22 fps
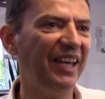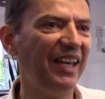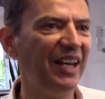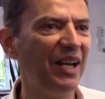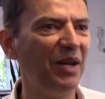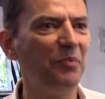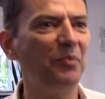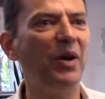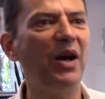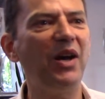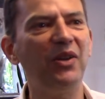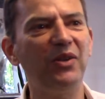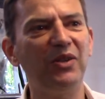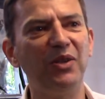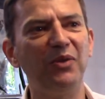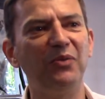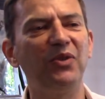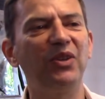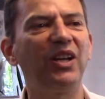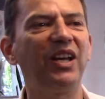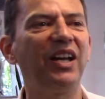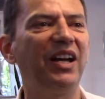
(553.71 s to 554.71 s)
get up out
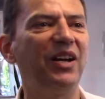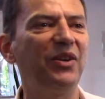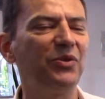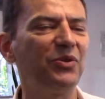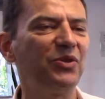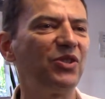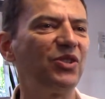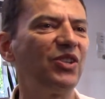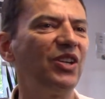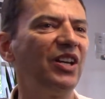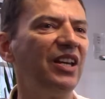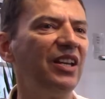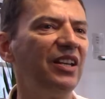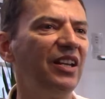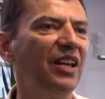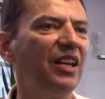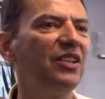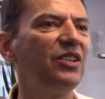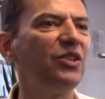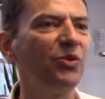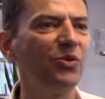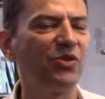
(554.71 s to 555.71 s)
of the couch and
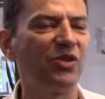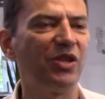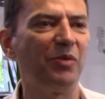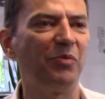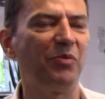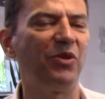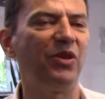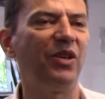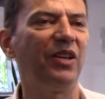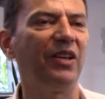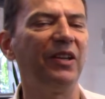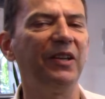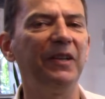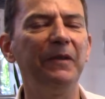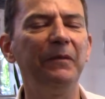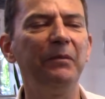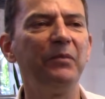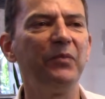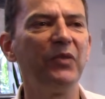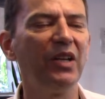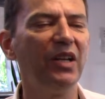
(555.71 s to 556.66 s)
and do something. Yeah.